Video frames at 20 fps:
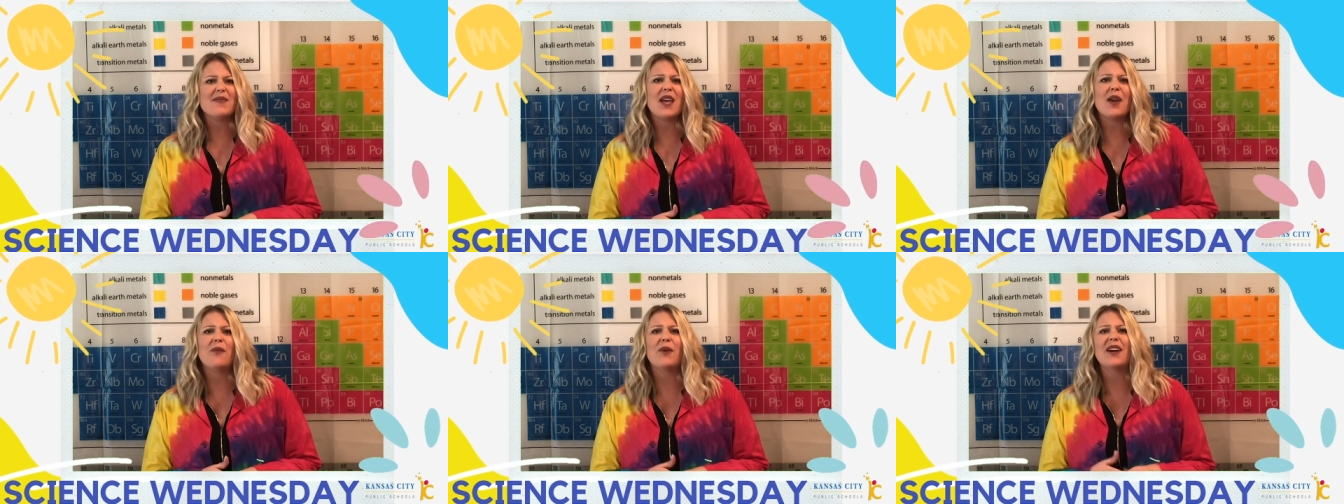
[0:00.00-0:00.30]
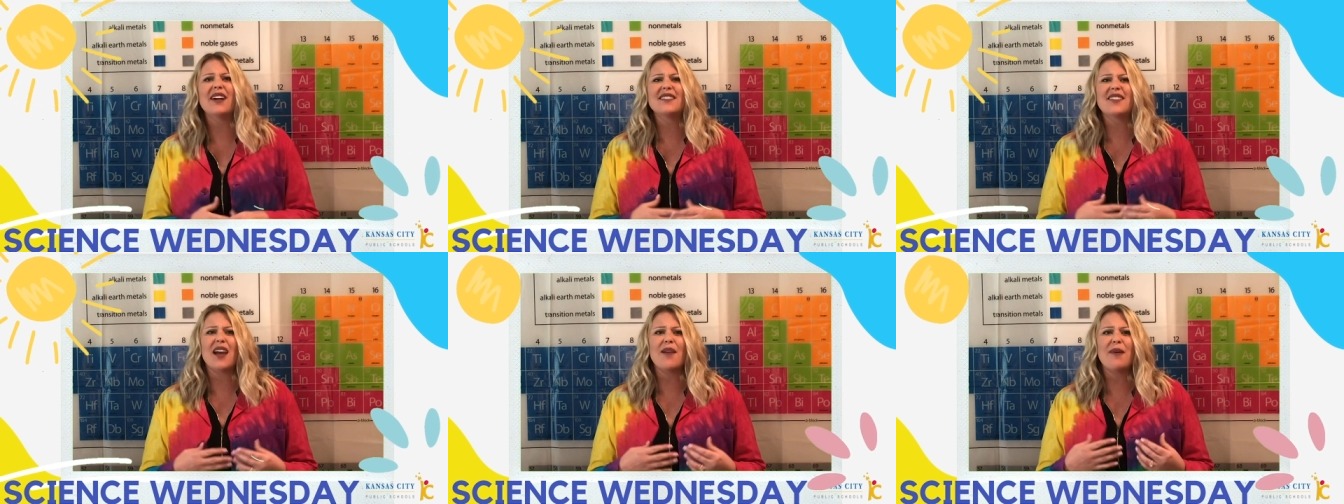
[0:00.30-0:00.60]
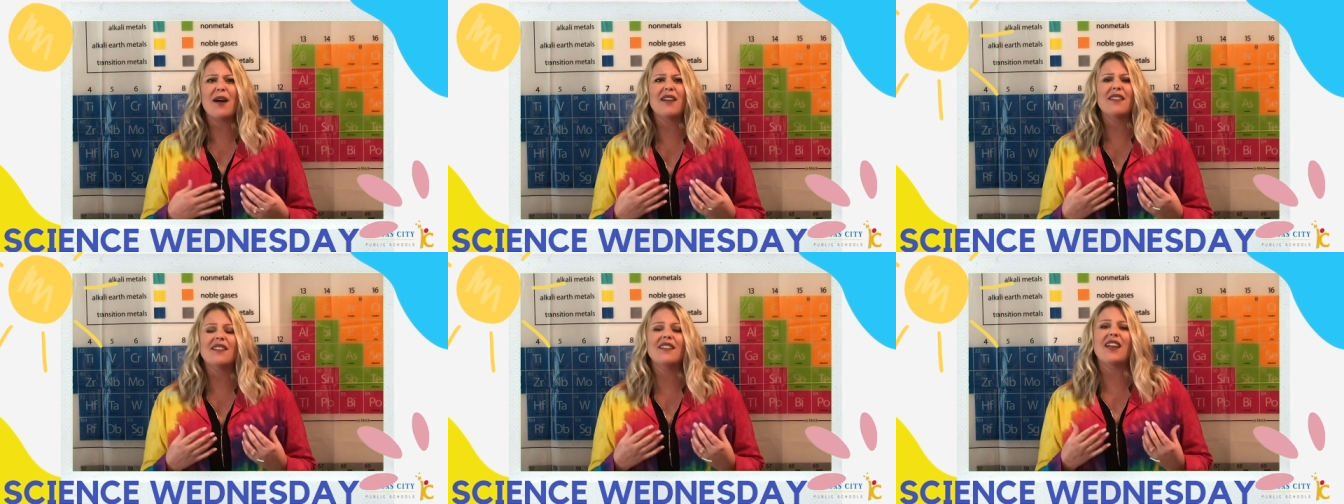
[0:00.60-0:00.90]
We're going to talk
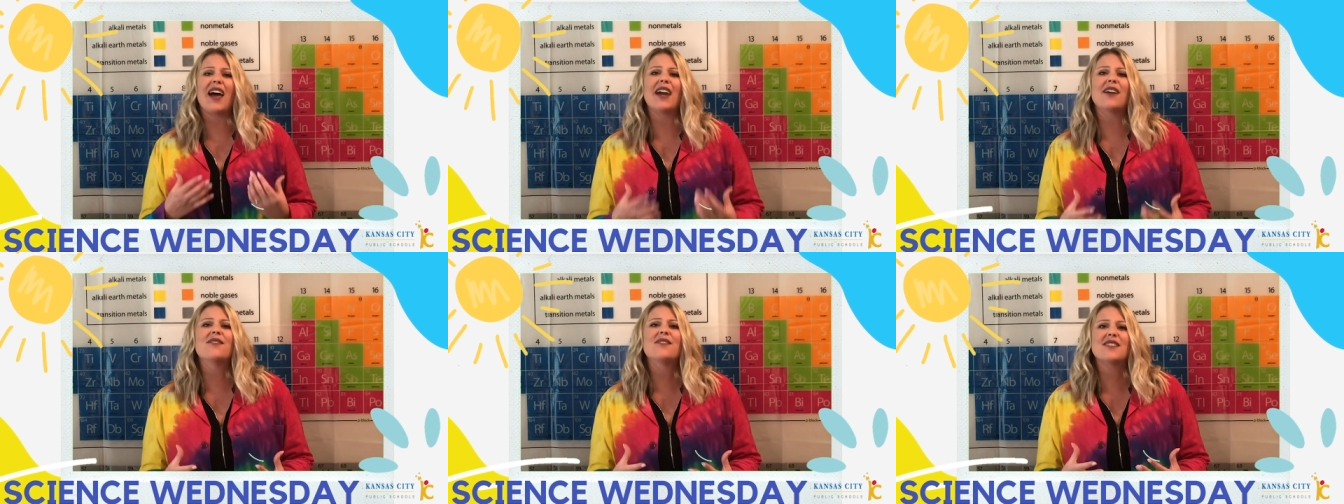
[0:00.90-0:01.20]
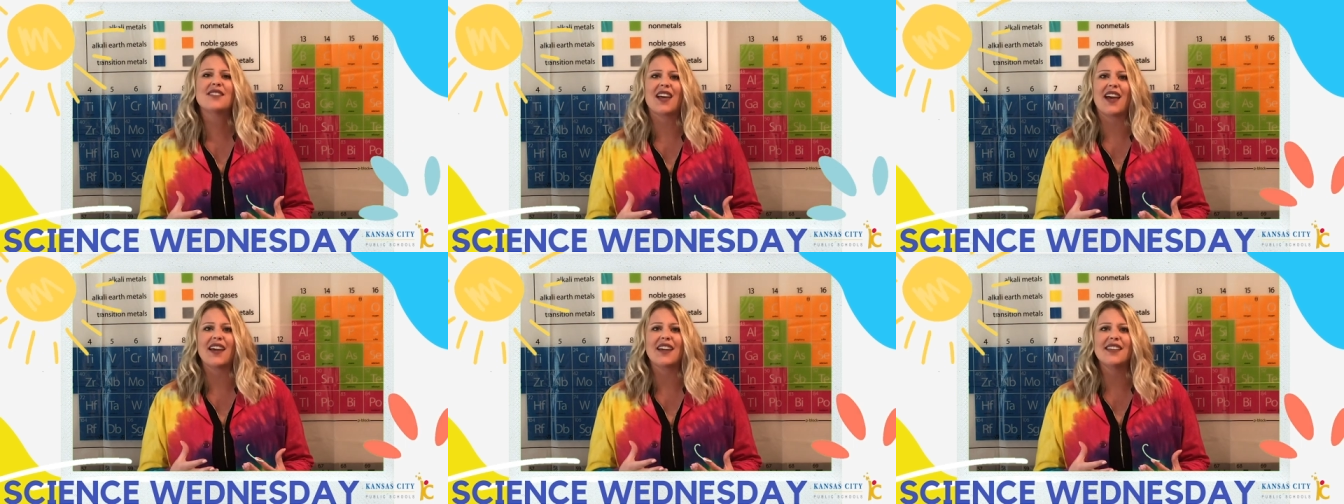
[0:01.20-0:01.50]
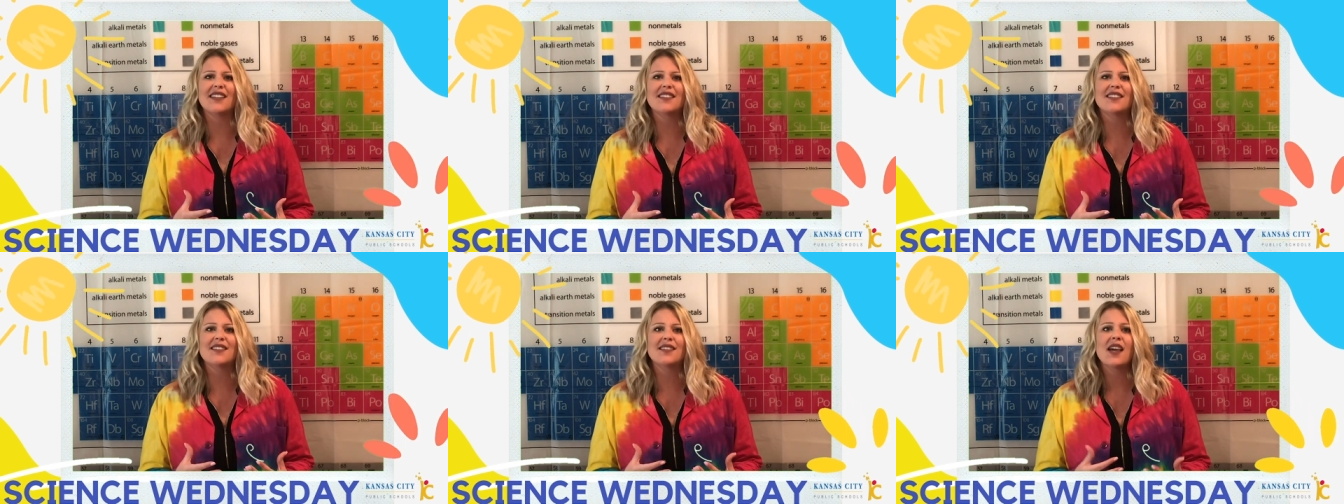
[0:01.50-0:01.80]
about life
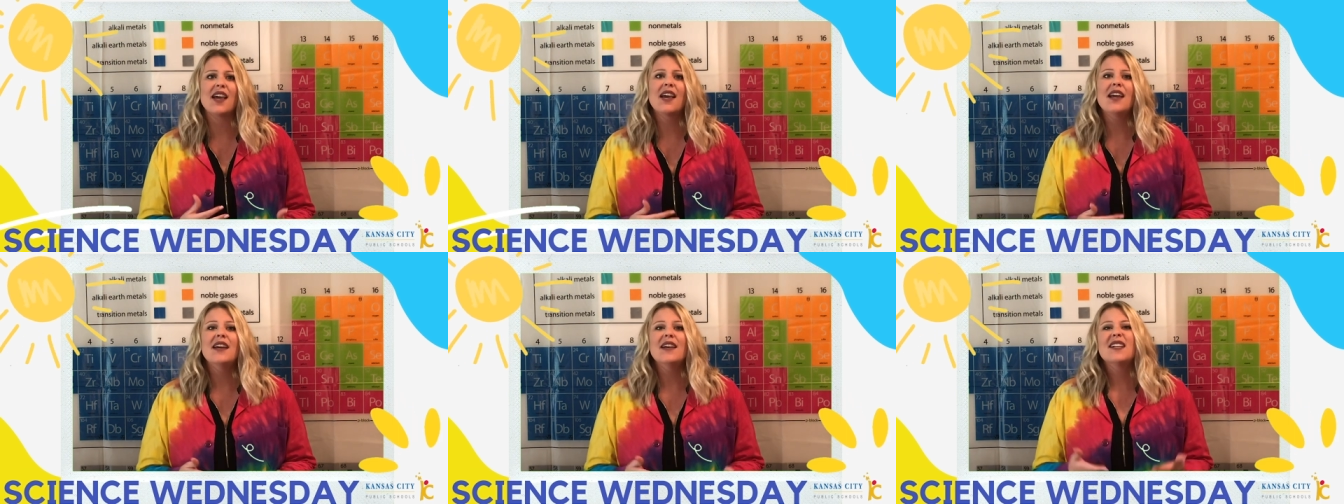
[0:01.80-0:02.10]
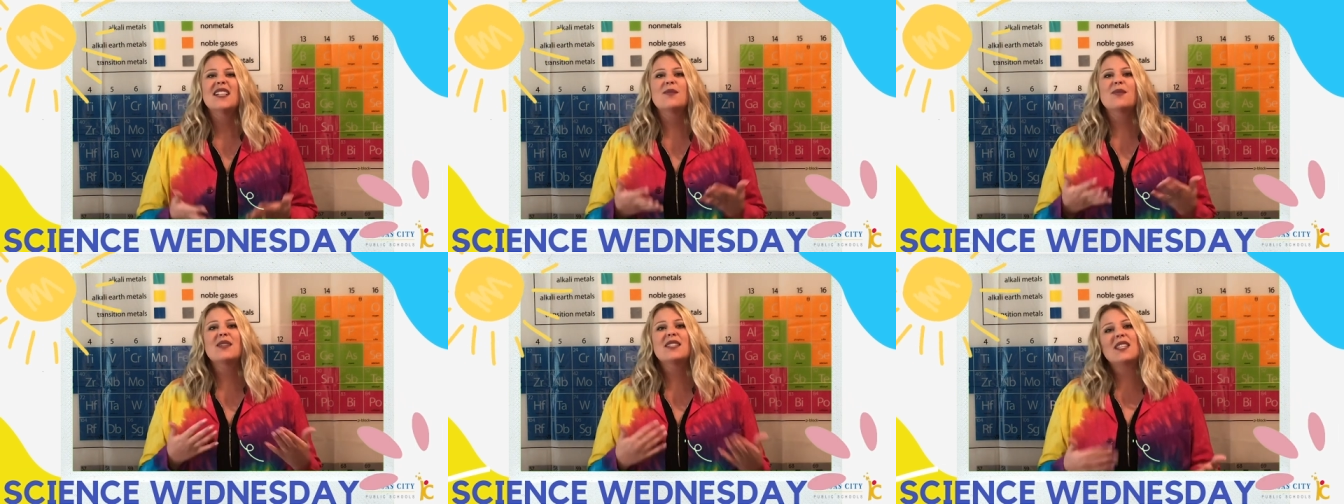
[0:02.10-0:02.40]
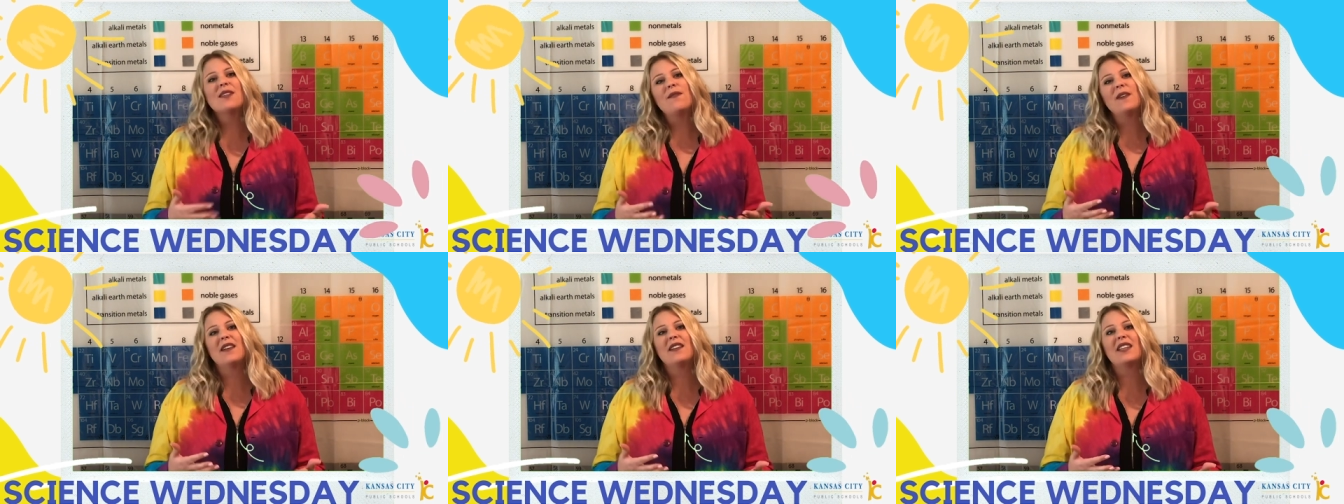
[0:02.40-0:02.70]
science,
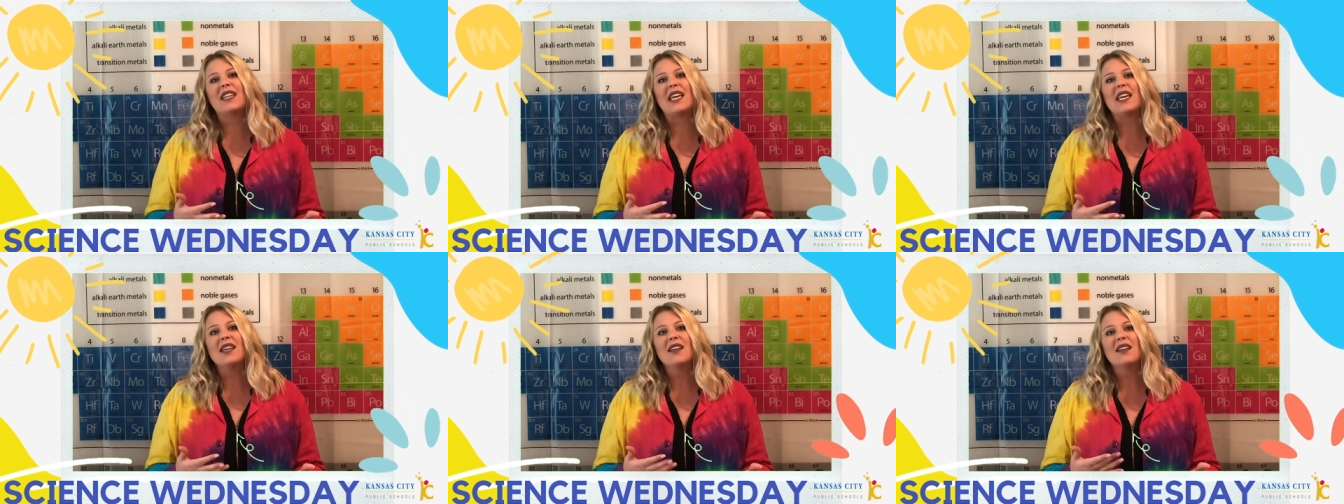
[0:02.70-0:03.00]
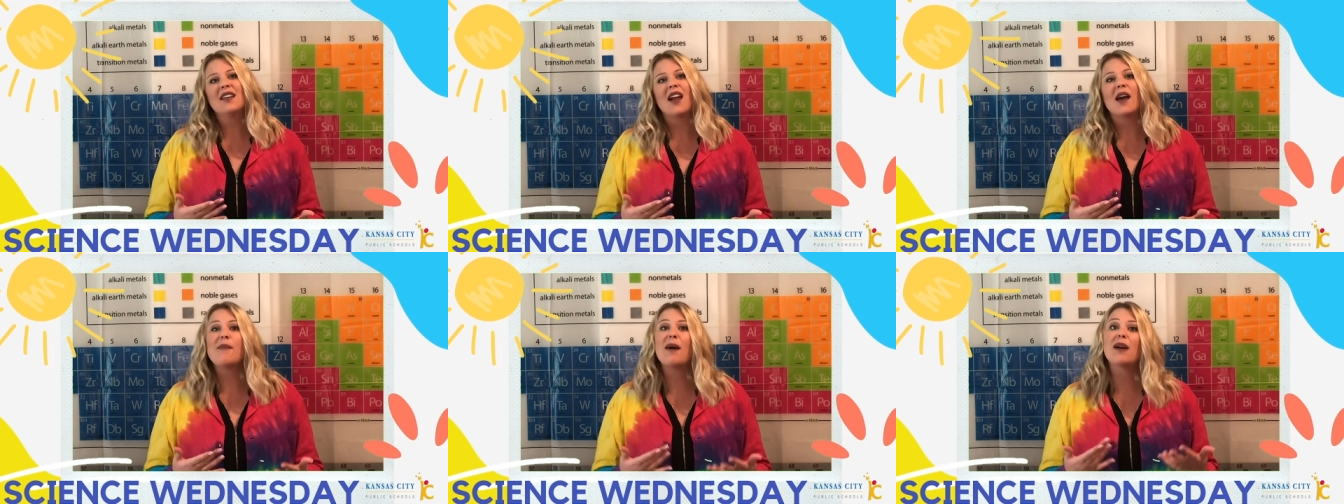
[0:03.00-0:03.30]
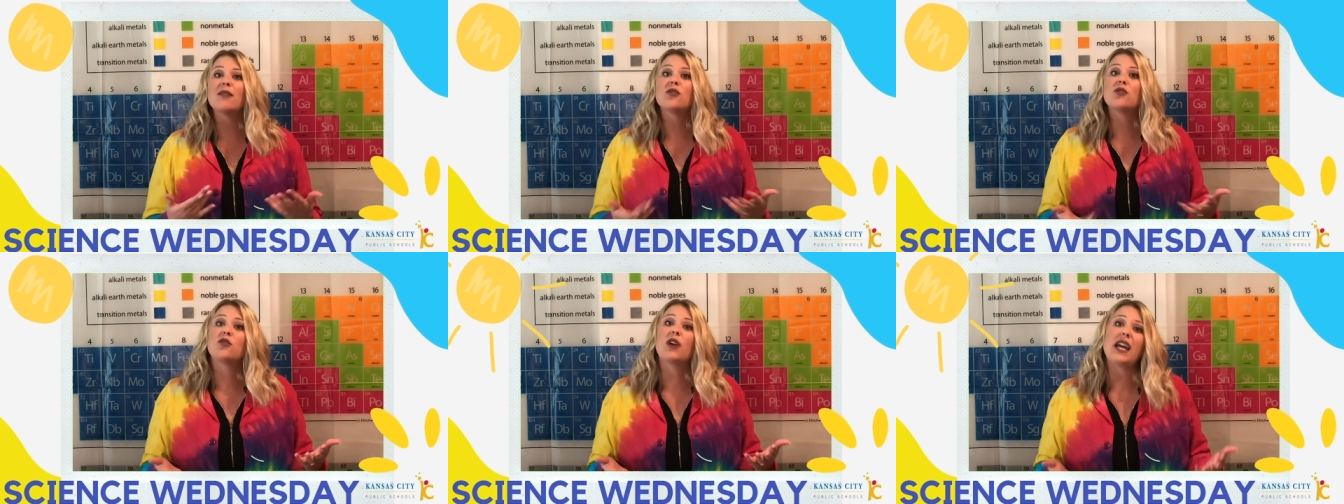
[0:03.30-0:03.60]
specifically
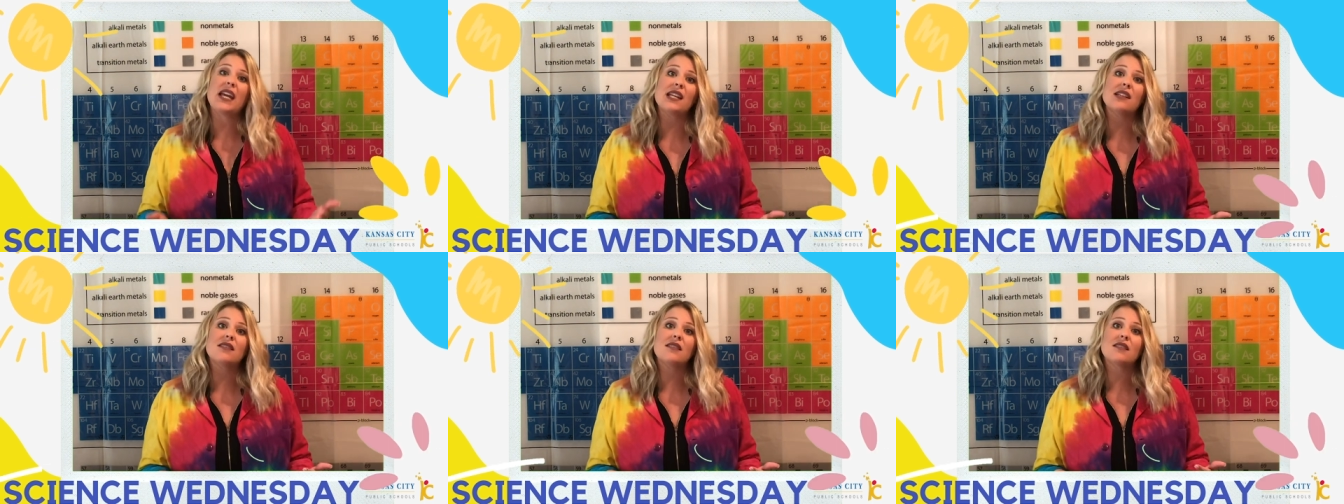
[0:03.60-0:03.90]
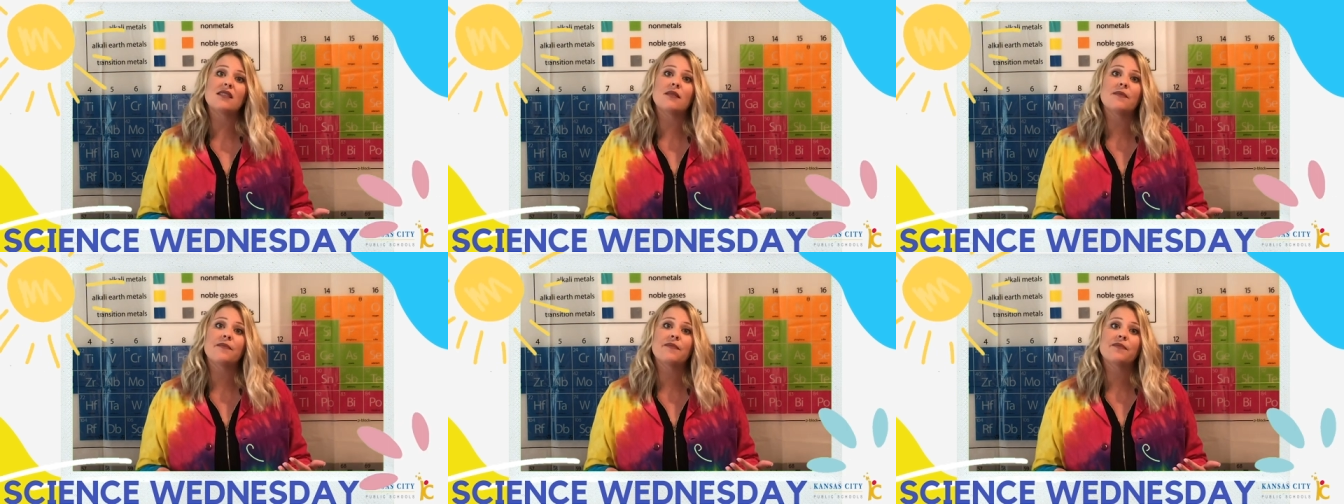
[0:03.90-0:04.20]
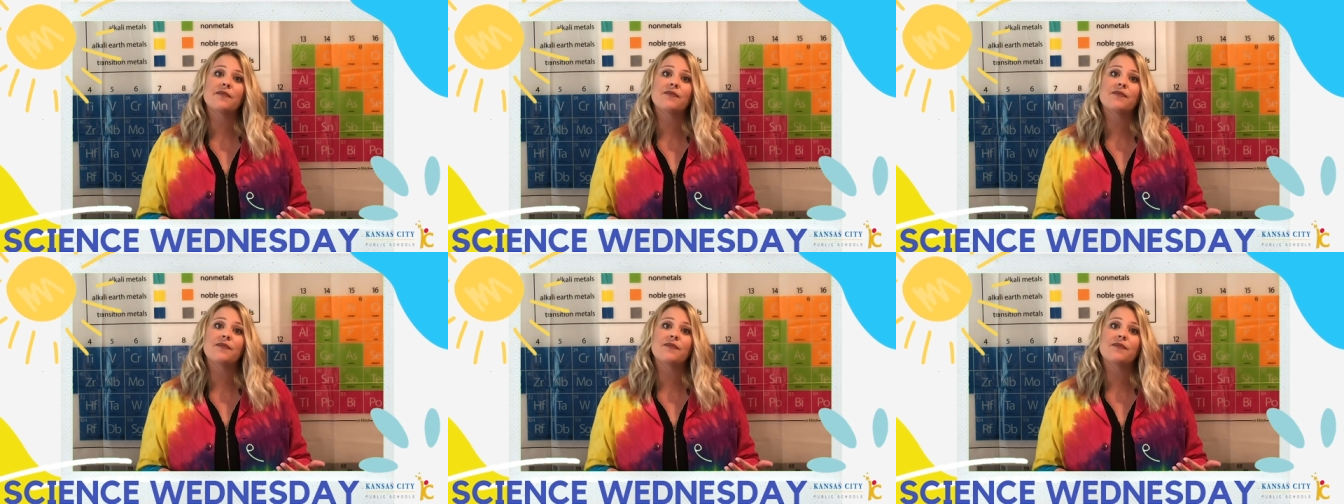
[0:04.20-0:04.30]
about traits.